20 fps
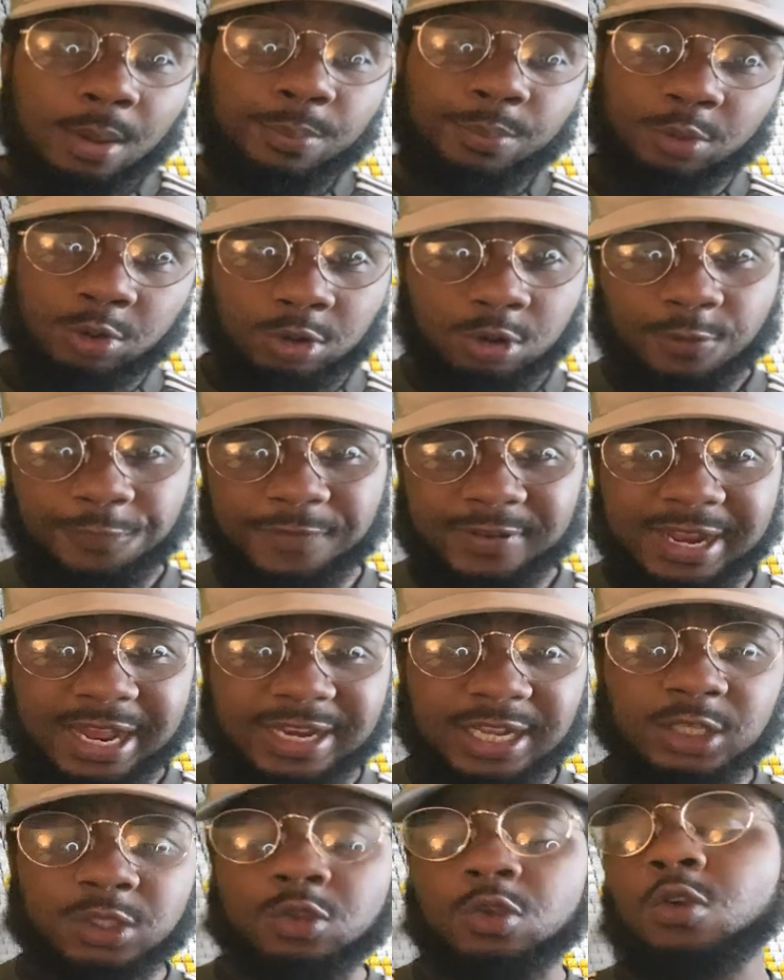Bruno
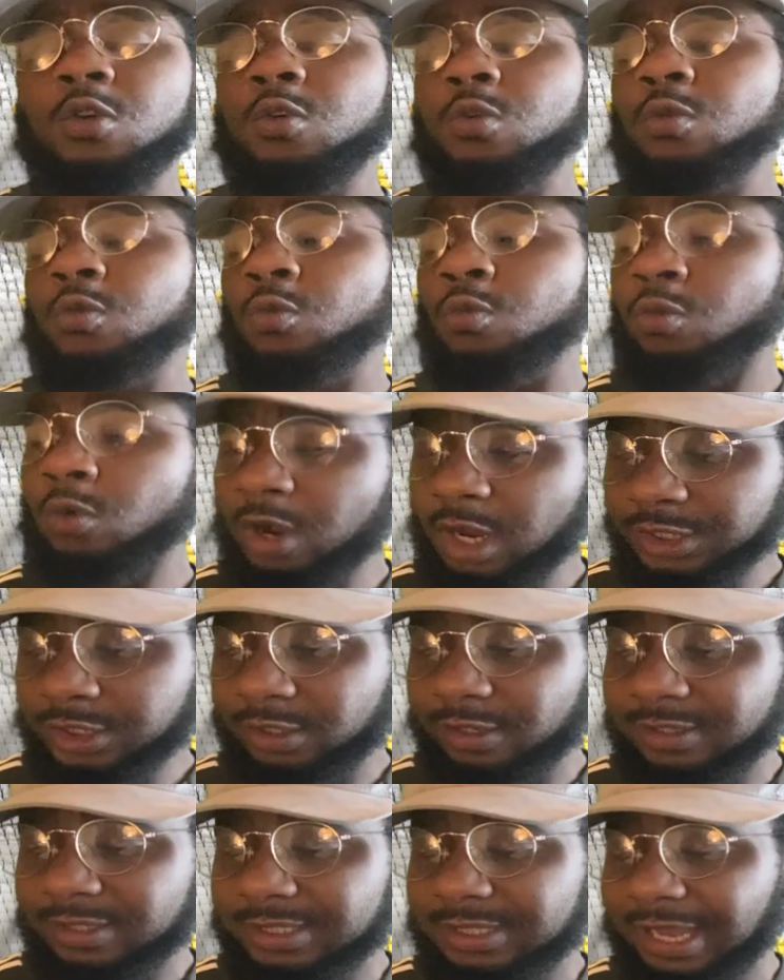Fernandes was
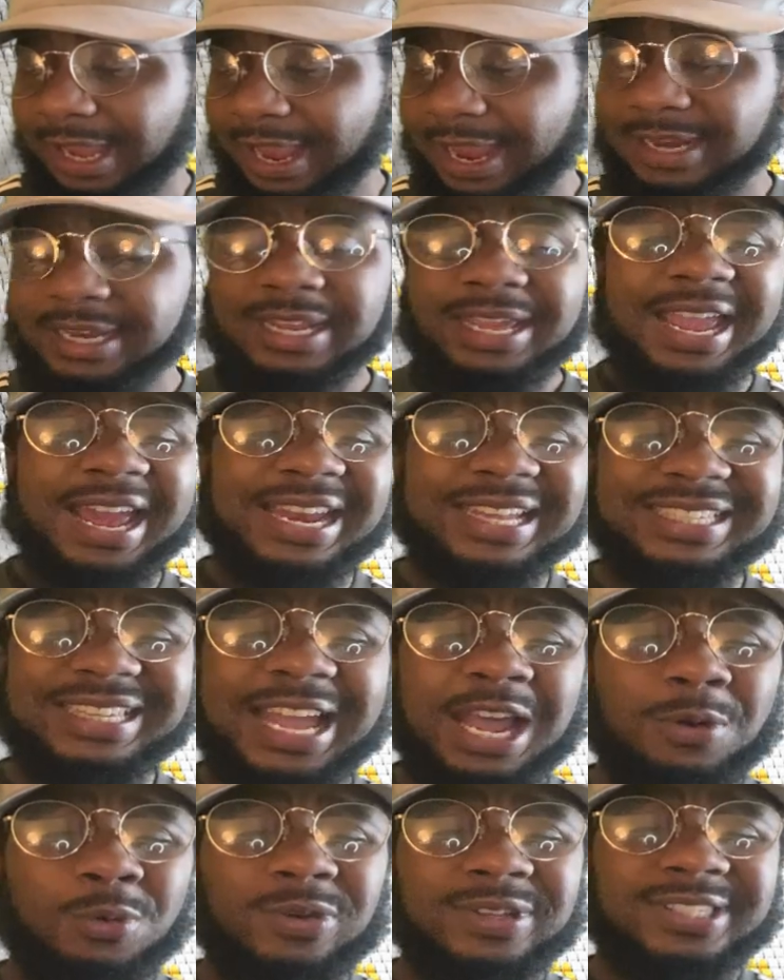onside. And if
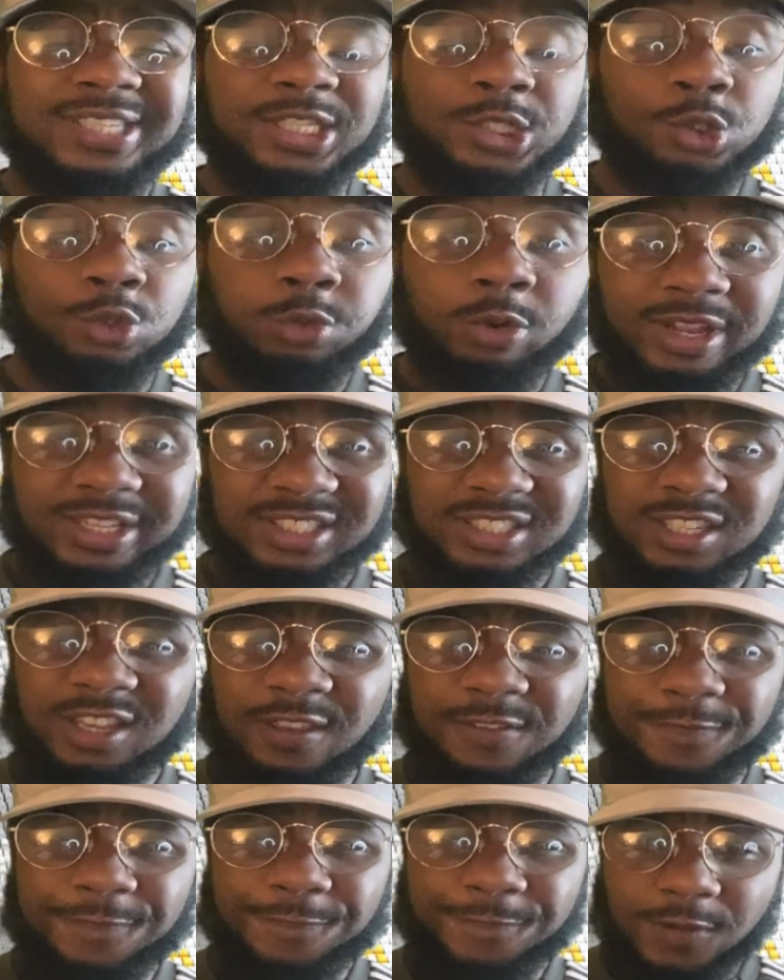that was his
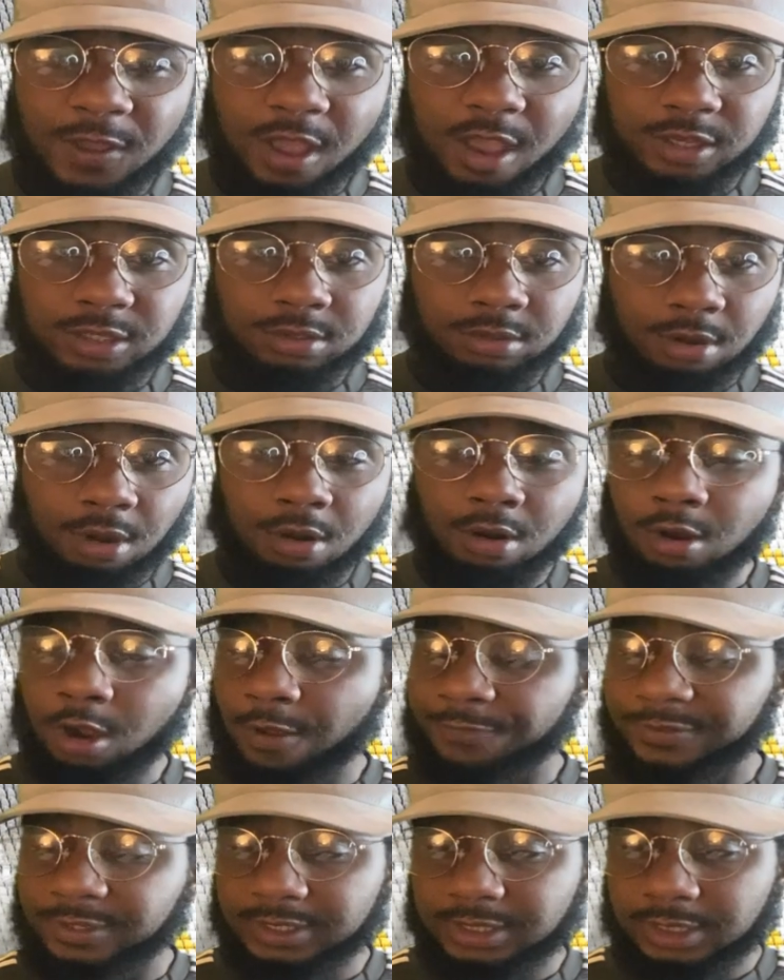21st goal
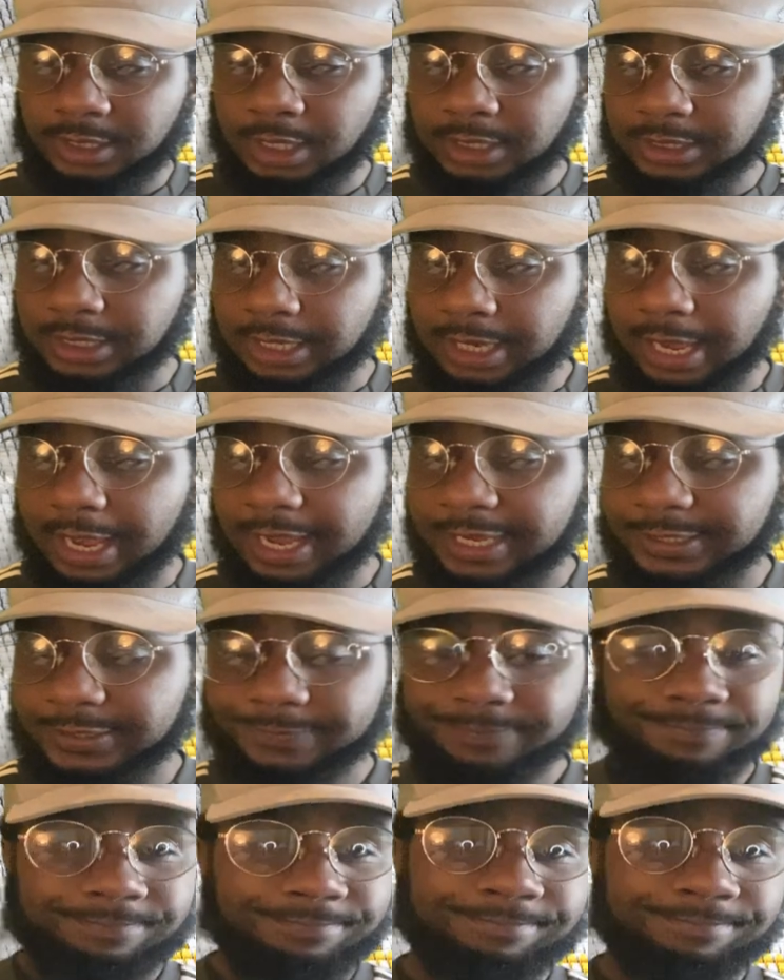of the season, guys.